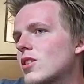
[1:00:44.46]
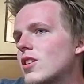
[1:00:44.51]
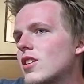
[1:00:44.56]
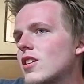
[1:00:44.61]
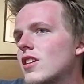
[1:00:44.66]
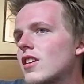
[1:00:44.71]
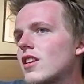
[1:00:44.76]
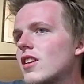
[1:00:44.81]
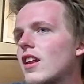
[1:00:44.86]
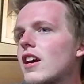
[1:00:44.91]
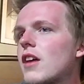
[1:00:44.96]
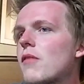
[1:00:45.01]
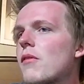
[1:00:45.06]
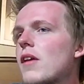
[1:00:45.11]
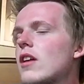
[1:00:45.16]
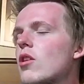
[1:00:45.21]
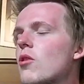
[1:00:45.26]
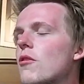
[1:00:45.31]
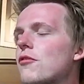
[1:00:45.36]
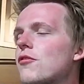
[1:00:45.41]
If I
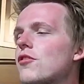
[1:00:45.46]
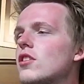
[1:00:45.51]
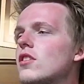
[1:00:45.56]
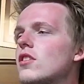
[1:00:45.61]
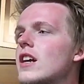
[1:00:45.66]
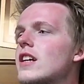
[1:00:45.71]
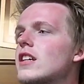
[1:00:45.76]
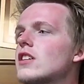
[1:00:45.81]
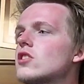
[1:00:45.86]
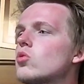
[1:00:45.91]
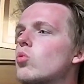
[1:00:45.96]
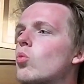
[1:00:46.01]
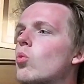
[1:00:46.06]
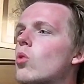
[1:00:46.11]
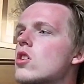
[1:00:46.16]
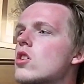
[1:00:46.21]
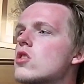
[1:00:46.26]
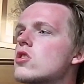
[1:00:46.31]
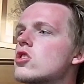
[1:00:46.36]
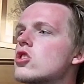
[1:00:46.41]
don't feel like it's
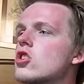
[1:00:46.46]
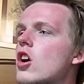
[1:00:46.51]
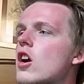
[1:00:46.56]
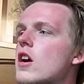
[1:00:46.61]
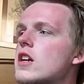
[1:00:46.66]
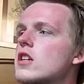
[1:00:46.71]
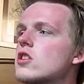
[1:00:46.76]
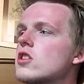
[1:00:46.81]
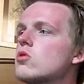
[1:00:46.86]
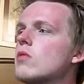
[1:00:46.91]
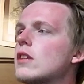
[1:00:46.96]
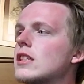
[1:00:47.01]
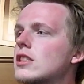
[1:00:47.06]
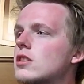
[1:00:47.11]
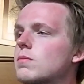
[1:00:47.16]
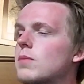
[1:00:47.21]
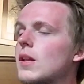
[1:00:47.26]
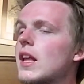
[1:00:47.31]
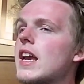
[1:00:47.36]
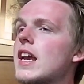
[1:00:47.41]
worth trying to
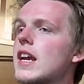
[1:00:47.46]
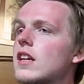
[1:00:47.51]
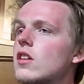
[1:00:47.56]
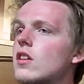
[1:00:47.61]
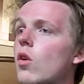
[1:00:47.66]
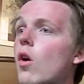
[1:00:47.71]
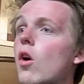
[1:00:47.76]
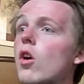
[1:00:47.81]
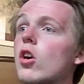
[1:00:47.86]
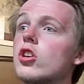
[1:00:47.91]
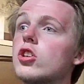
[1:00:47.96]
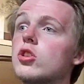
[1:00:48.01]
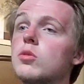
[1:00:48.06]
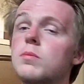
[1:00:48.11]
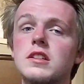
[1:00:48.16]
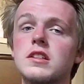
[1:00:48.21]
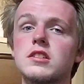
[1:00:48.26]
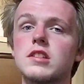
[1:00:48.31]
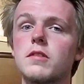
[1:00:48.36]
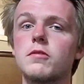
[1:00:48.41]
explain or argue,
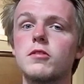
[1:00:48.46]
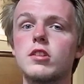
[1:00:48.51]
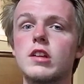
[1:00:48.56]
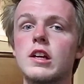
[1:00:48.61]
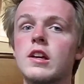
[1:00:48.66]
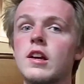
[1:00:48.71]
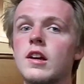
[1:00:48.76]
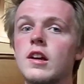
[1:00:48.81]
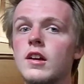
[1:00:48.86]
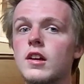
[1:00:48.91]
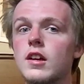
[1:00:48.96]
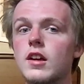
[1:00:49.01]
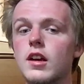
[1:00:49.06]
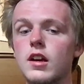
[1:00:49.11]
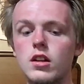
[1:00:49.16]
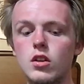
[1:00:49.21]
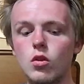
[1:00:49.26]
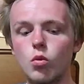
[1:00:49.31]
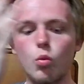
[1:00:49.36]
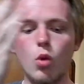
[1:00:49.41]
because I feel like in
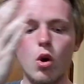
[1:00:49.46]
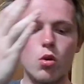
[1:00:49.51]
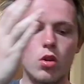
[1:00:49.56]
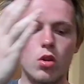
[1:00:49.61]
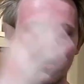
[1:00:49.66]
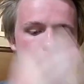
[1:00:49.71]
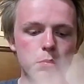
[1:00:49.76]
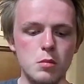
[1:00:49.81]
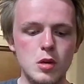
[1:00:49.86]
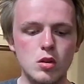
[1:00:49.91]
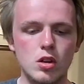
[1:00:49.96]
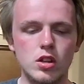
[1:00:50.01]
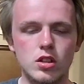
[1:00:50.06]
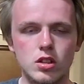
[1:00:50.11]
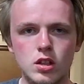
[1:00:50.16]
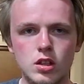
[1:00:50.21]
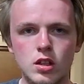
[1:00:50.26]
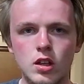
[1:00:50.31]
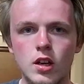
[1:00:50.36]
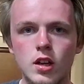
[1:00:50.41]
the woke
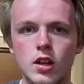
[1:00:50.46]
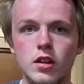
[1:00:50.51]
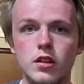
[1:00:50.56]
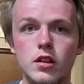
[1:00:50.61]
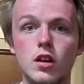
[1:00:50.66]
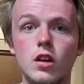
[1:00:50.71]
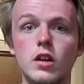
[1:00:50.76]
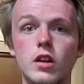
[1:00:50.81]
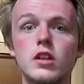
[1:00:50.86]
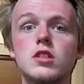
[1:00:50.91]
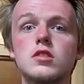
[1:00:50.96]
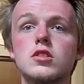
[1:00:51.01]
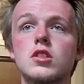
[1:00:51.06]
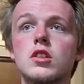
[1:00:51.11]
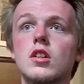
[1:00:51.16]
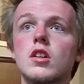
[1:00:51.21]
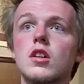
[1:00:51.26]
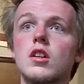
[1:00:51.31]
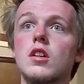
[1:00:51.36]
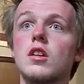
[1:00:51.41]
community there is
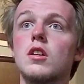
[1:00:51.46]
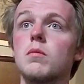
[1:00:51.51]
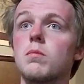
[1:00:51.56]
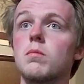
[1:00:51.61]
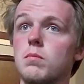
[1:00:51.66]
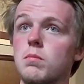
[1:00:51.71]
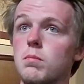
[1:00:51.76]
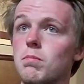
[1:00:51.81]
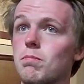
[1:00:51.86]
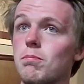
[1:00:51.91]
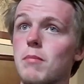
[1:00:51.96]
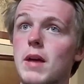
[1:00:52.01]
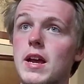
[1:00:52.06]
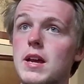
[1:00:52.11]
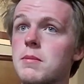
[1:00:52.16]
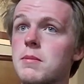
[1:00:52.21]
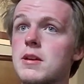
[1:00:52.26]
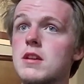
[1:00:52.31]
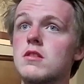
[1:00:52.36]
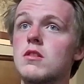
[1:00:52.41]

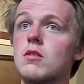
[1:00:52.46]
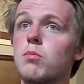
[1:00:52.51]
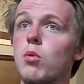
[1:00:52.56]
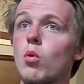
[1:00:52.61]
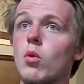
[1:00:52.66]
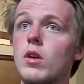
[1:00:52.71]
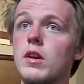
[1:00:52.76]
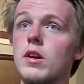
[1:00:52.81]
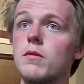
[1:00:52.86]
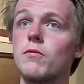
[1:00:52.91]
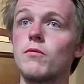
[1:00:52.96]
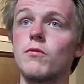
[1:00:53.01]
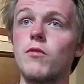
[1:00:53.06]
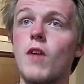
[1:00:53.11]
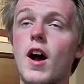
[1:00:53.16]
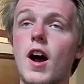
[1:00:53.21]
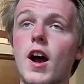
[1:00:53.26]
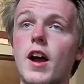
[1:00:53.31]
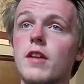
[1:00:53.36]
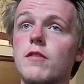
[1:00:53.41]
maybe the
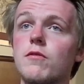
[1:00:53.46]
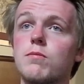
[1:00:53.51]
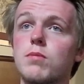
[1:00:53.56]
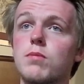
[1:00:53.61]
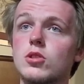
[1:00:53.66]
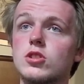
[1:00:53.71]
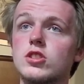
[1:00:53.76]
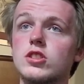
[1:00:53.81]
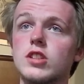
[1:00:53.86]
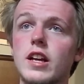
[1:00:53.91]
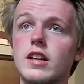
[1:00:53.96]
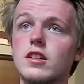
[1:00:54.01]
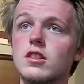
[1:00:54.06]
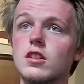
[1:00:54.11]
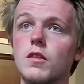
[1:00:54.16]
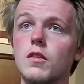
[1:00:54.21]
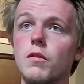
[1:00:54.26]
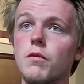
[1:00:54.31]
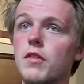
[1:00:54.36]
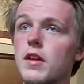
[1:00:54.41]
0.5%
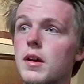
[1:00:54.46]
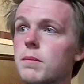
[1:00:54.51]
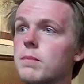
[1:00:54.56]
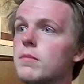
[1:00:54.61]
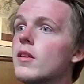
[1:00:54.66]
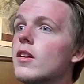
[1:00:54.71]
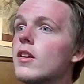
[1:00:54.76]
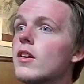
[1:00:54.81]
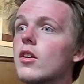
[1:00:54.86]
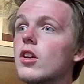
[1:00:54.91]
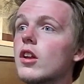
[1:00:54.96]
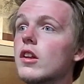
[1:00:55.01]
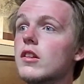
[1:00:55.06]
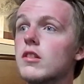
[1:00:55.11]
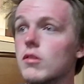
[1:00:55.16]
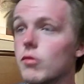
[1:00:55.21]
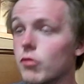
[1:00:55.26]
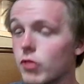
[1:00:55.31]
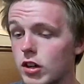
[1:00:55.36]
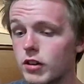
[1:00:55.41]
of them, there's a
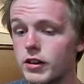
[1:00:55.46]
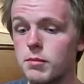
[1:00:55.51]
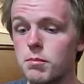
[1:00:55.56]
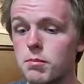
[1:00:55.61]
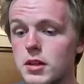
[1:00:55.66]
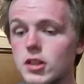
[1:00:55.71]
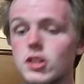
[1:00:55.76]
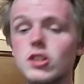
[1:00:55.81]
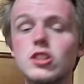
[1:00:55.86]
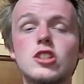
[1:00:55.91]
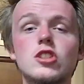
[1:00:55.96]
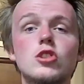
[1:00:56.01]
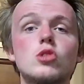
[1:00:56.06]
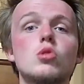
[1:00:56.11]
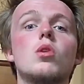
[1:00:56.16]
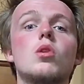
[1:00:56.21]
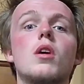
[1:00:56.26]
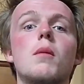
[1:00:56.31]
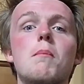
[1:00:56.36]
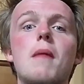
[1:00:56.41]
very minuscule
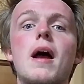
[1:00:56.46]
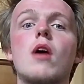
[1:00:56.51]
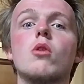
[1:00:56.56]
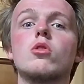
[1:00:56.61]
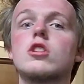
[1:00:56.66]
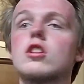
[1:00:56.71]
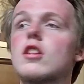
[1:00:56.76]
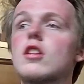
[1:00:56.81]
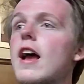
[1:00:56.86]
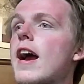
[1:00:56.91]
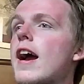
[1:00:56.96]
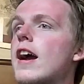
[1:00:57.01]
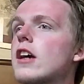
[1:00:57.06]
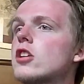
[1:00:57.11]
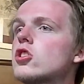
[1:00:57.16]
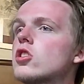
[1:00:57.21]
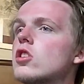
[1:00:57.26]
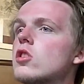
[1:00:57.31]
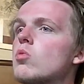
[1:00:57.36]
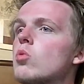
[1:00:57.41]
amount that
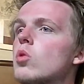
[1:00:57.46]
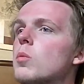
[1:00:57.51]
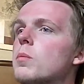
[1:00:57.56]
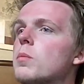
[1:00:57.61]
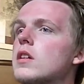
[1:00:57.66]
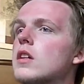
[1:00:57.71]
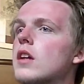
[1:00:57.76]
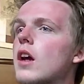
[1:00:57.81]
actually will be